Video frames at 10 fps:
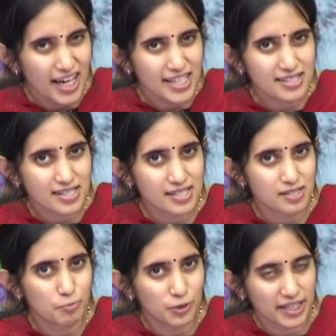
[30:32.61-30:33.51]
It's
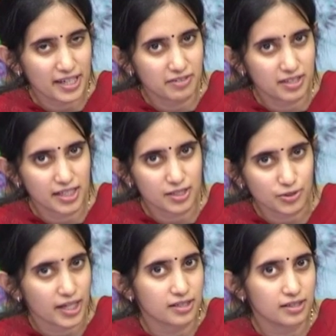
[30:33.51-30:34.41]
just putting everything
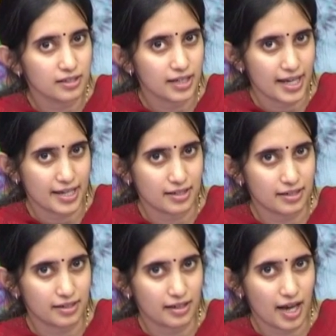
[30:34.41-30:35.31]
together
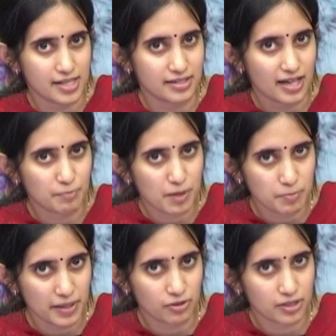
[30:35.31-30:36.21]
and as a wrap
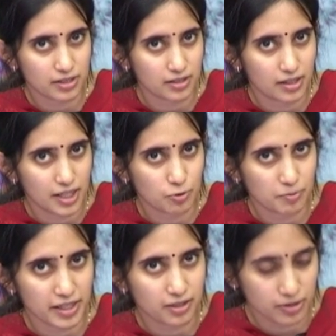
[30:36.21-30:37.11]
up, I thought it would
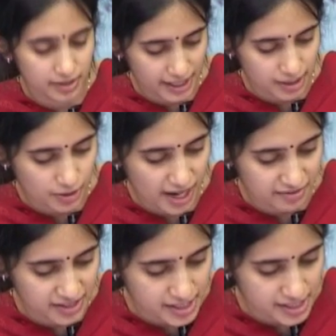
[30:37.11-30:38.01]
be a good thing to
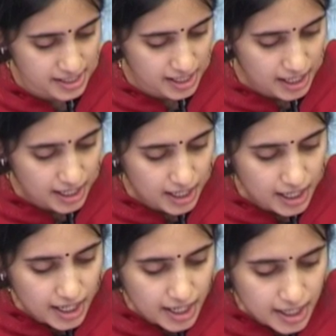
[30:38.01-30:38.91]
have these.
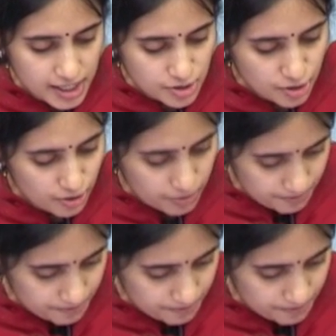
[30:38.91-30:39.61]
So